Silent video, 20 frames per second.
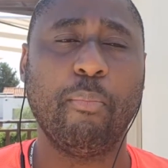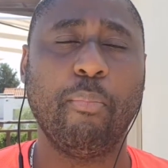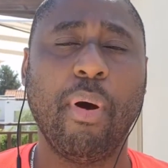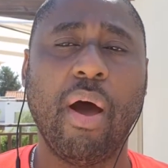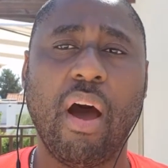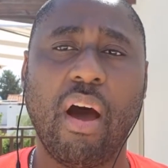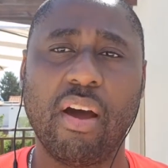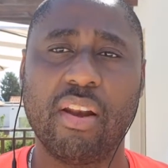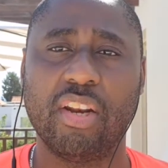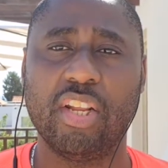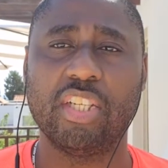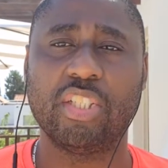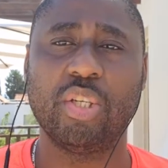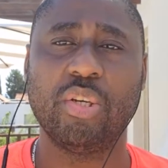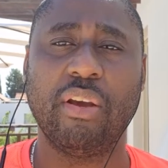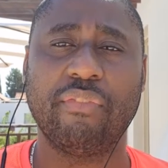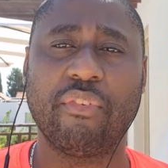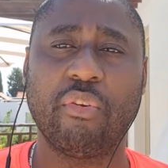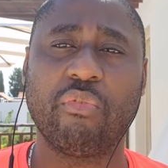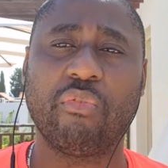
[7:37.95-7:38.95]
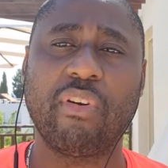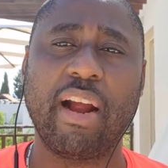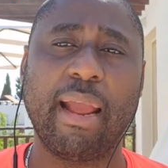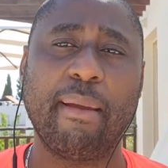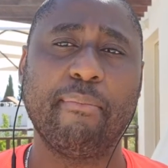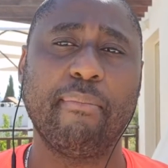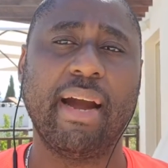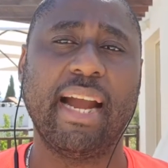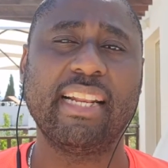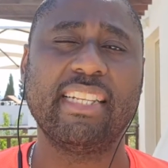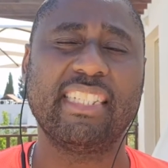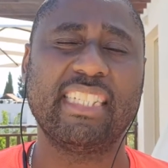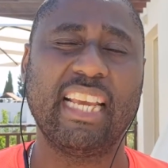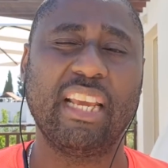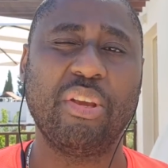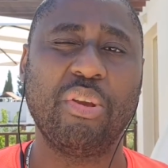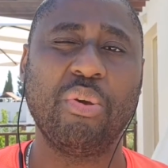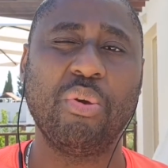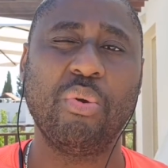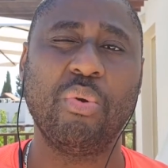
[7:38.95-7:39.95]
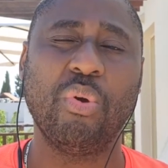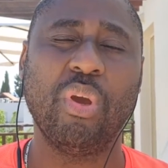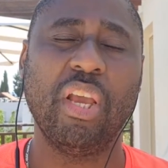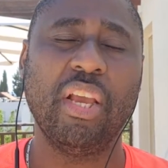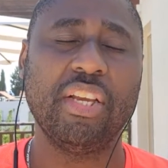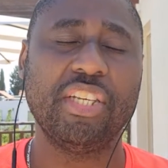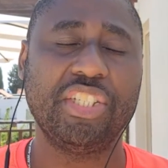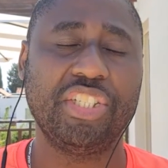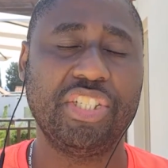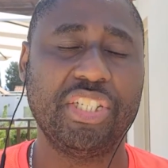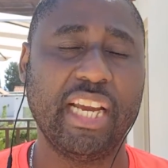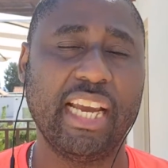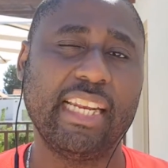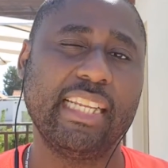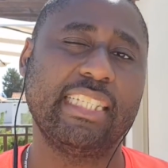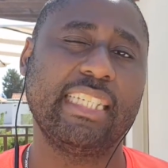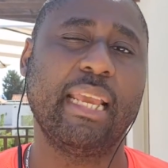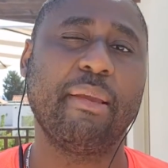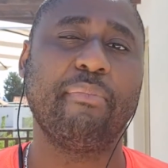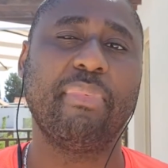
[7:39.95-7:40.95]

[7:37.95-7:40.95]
partners who have the right mindset, who share the same